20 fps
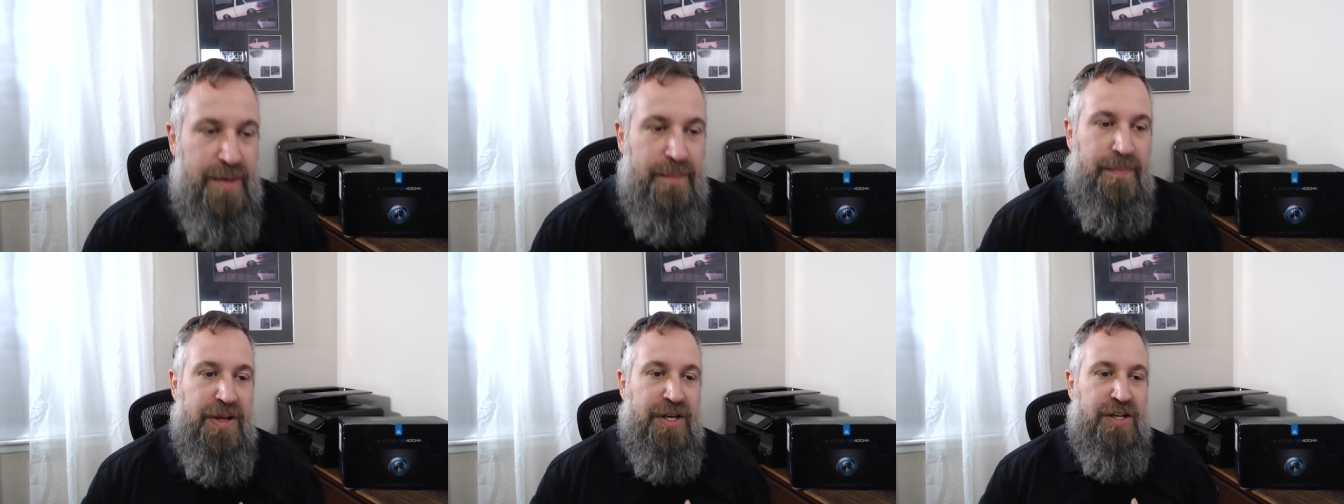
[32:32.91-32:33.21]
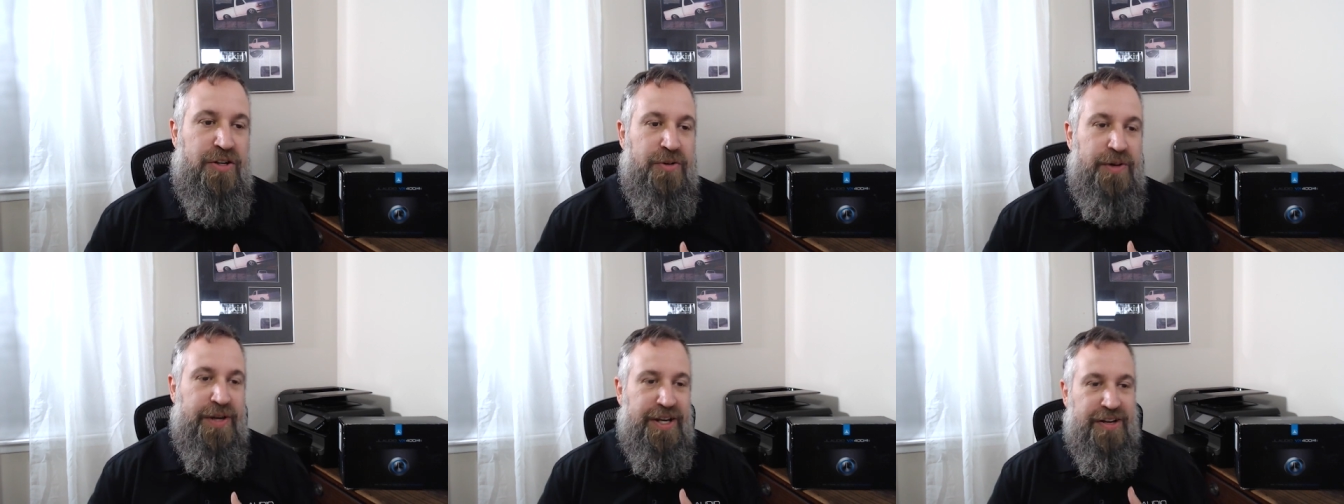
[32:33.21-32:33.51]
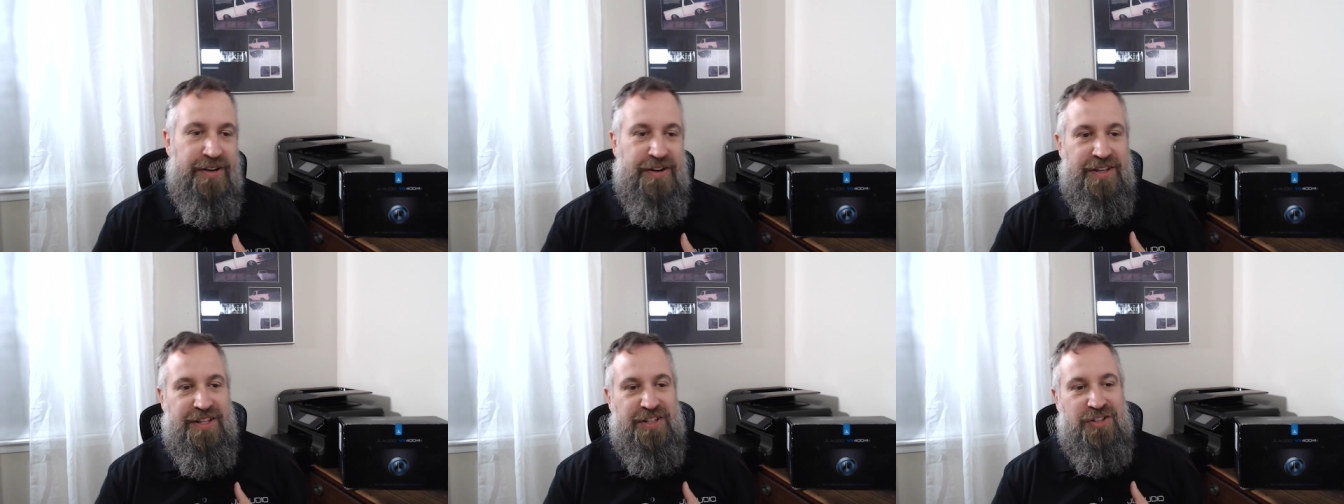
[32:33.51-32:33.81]
but doing
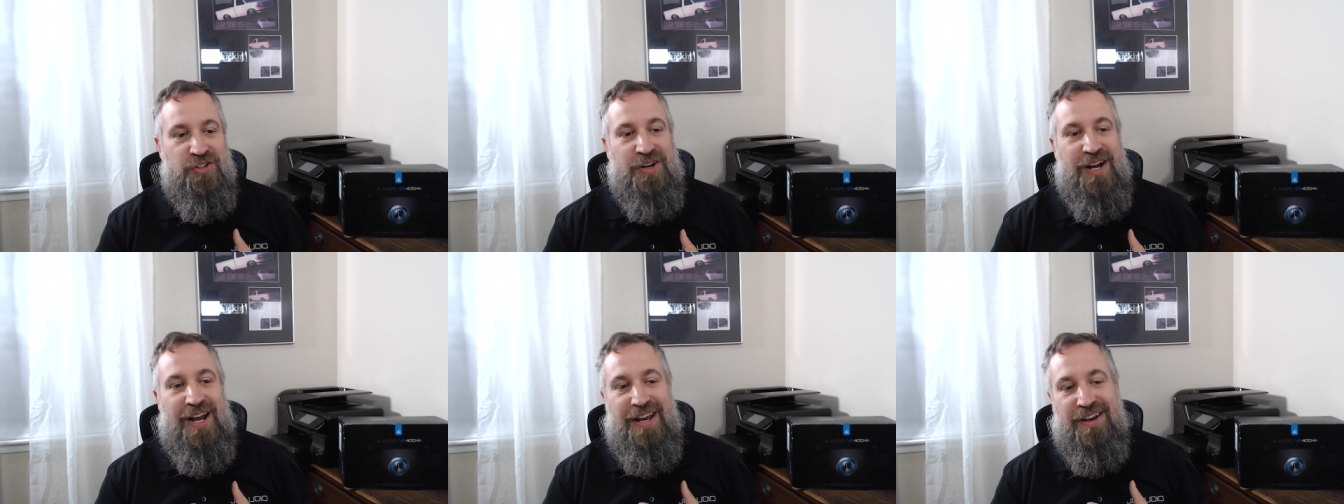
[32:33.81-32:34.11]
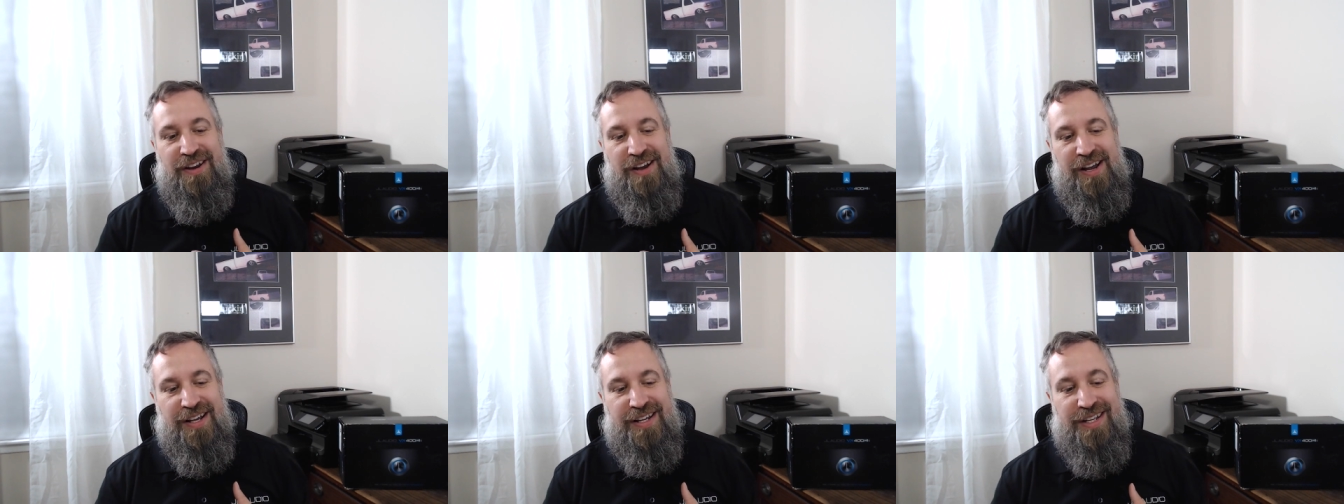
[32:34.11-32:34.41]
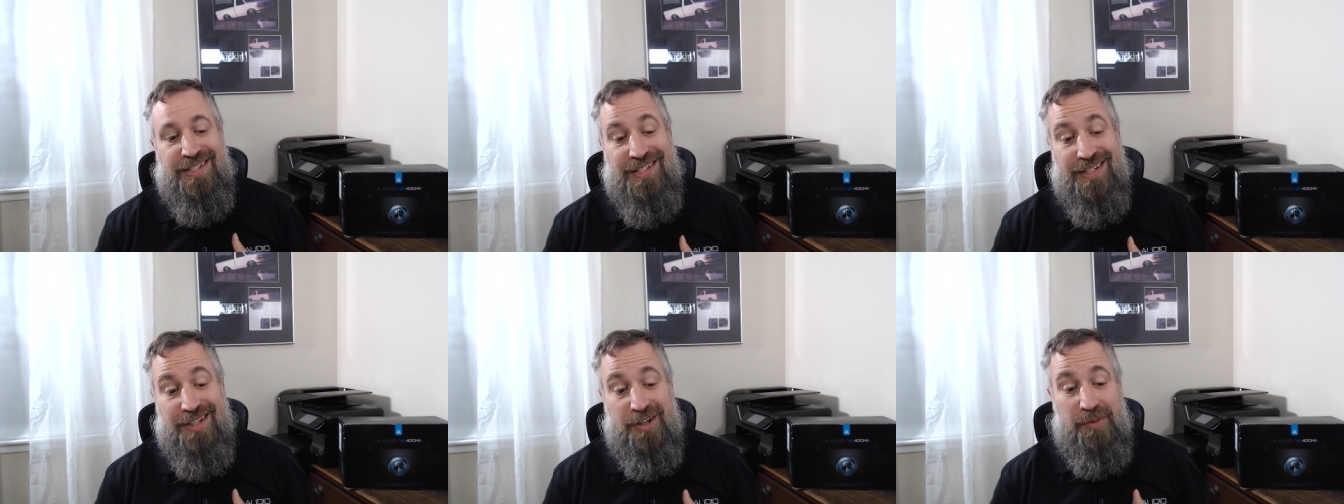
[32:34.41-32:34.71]
it on the dry
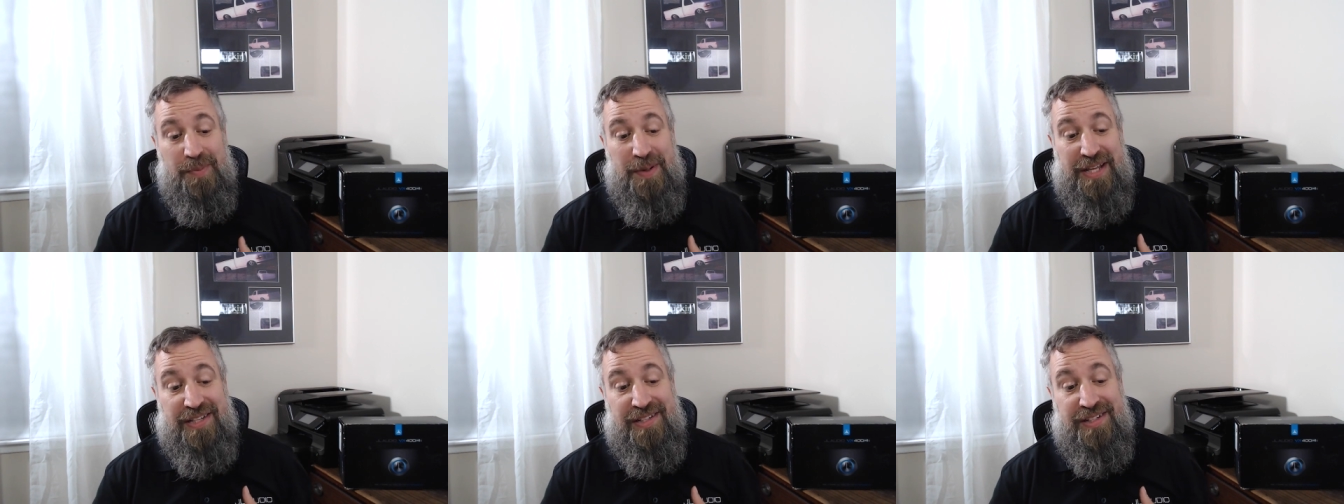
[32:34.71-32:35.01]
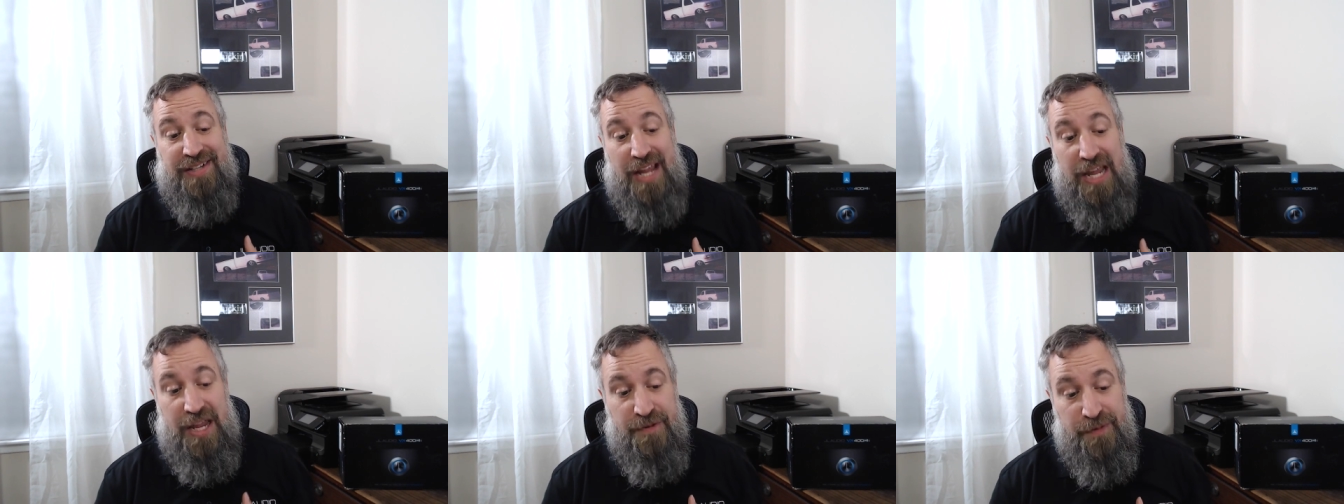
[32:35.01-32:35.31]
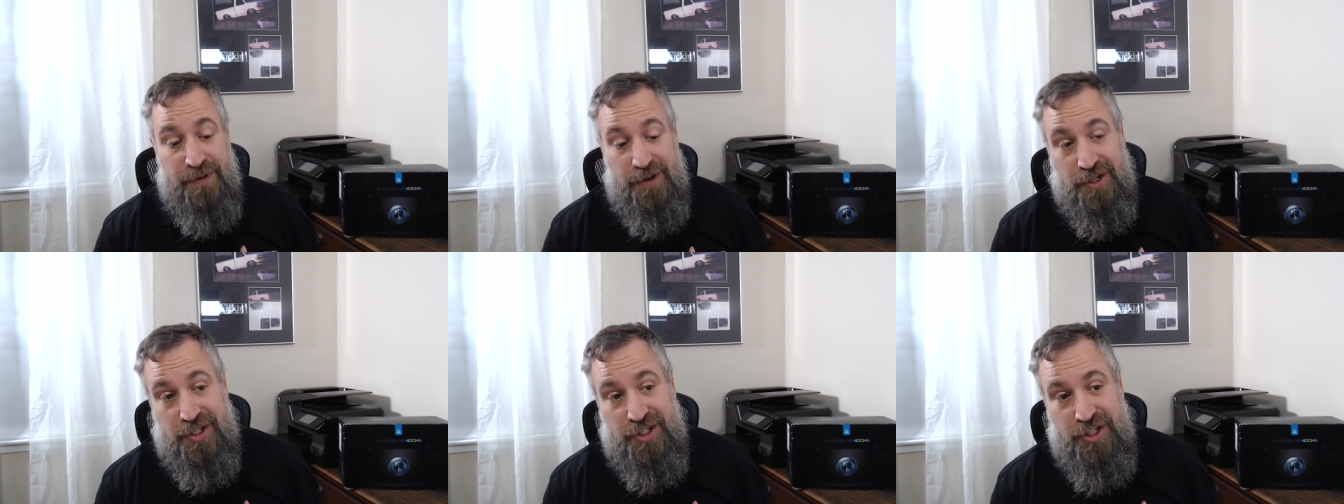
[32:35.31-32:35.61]
dock is a little bit
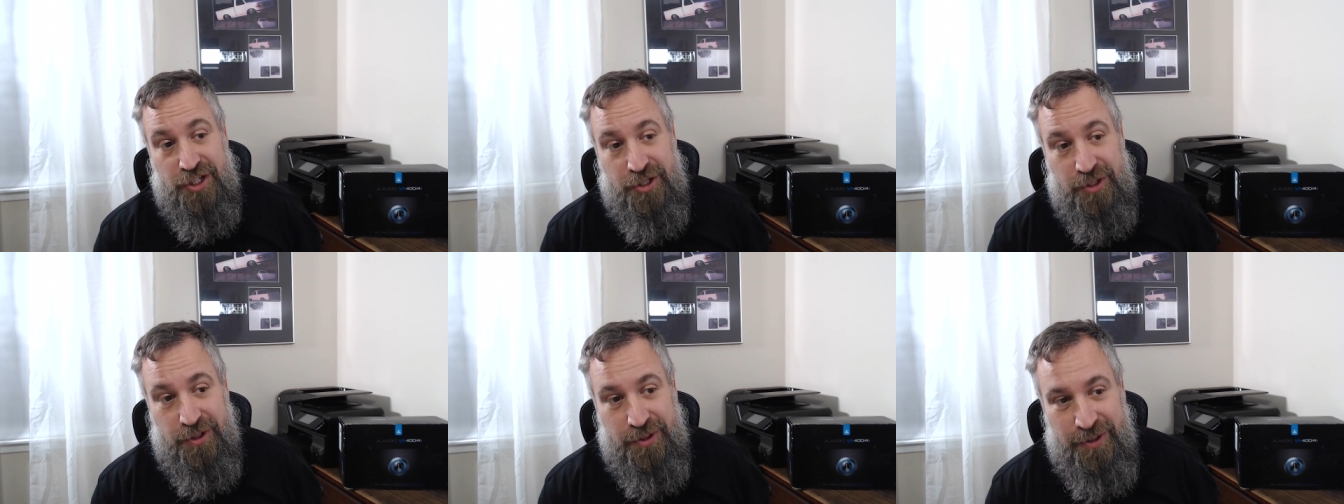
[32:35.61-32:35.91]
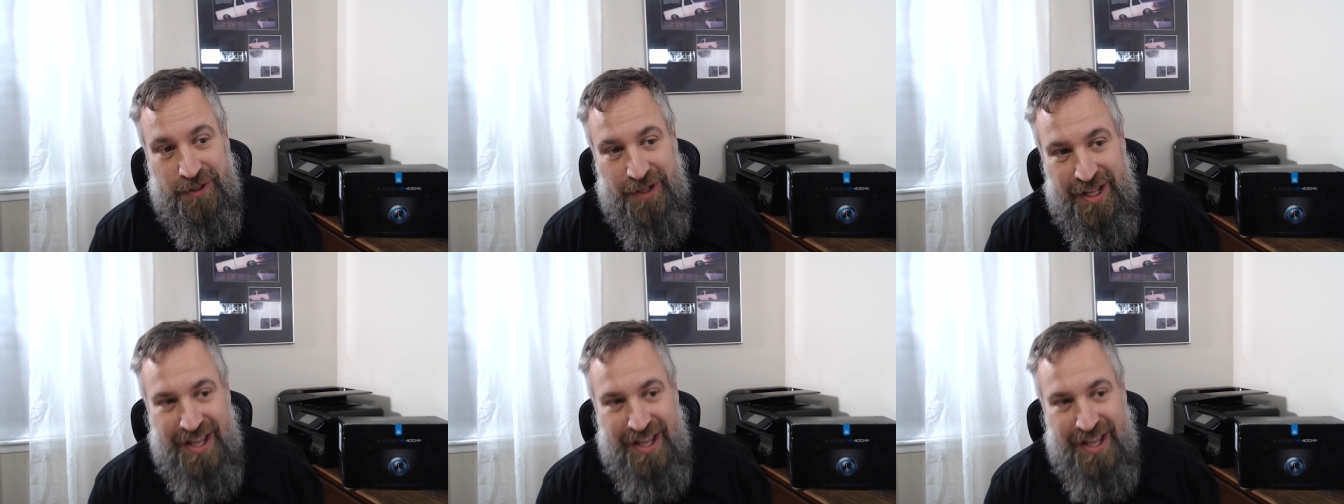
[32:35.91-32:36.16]
safer too.